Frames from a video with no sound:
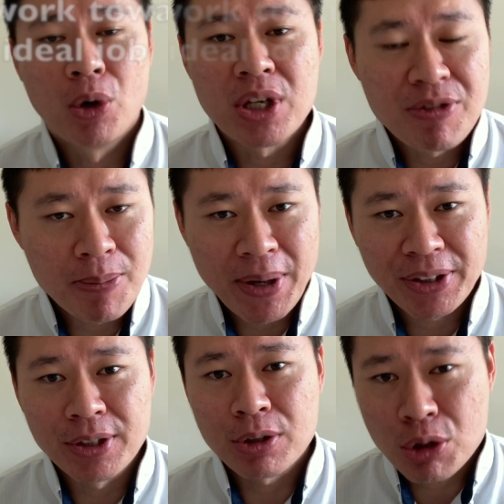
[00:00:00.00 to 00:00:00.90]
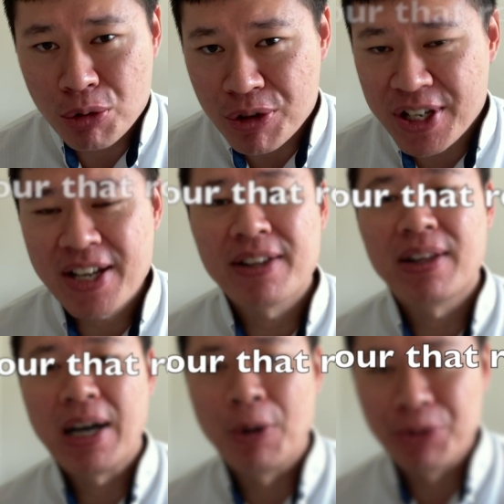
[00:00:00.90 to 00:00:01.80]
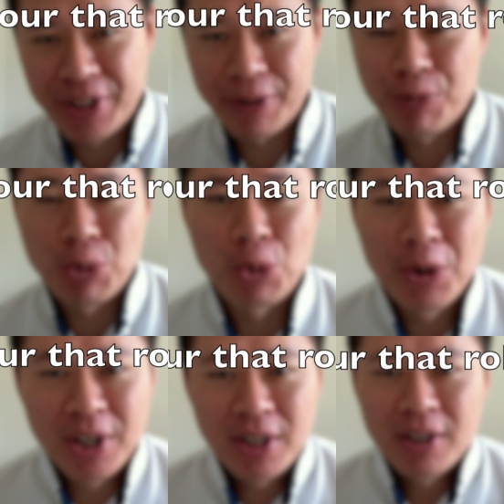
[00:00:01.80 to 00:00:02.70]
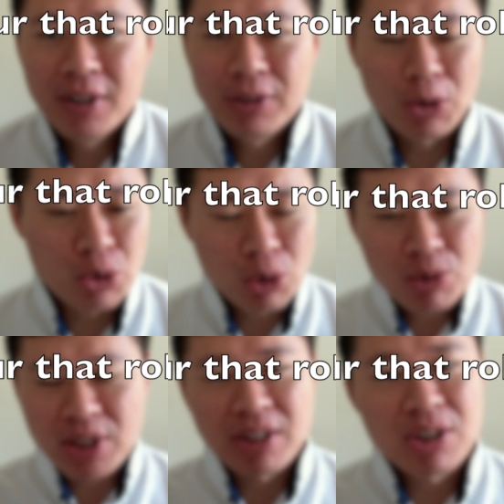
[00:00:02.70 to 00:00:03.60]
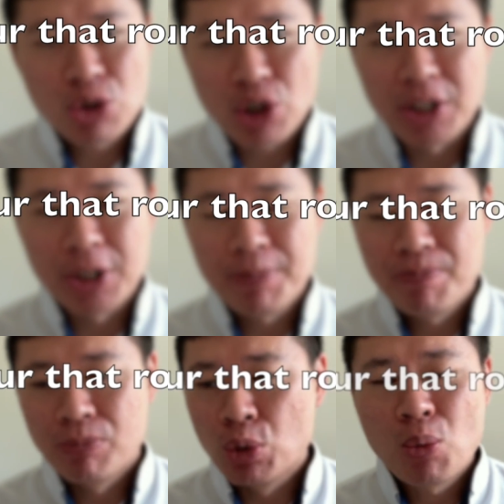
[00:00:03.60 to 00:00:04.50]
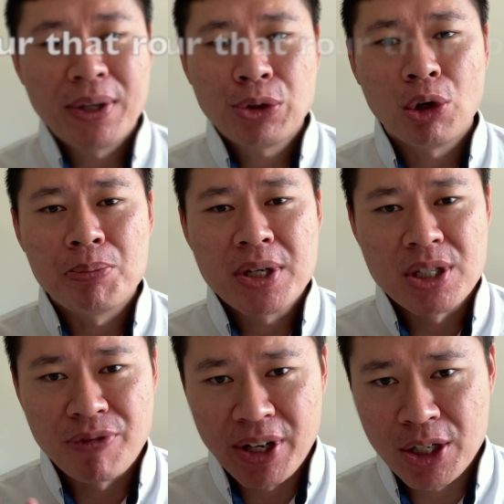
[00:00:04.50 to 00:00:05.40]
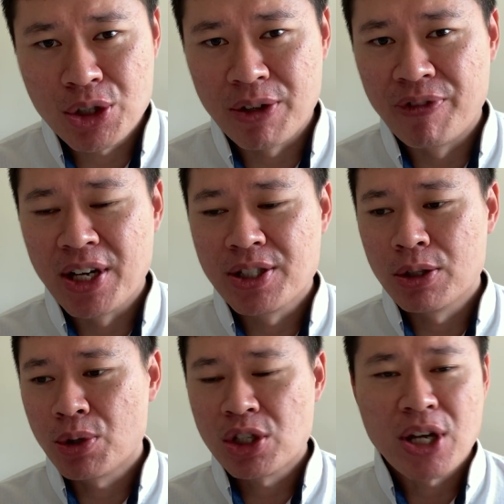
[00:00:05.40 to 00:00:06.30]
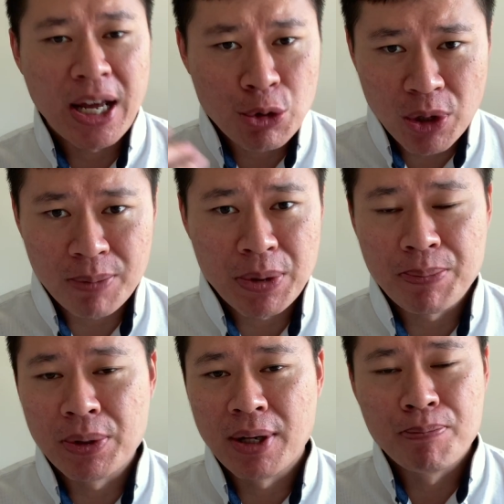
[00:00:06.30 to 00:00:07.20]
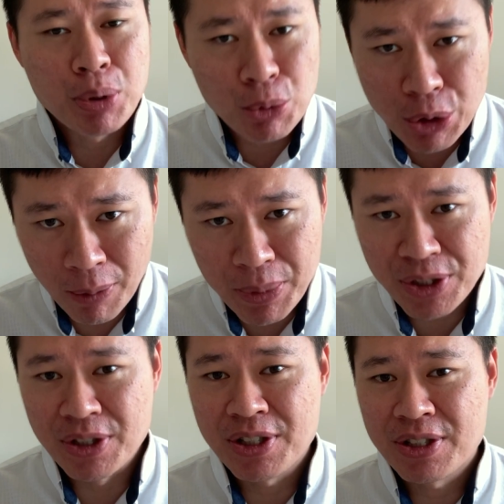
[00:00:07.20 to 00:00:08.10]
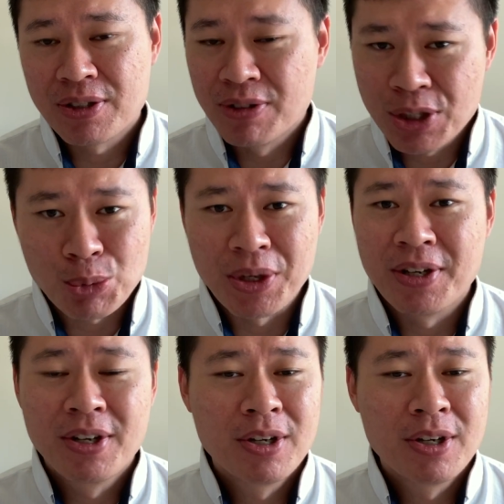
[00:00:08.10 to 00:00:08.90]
Or even better, create out that role. Now, you know, starting this channel, no one taught me as a financial advisor. You can actually educate people and build your business this way.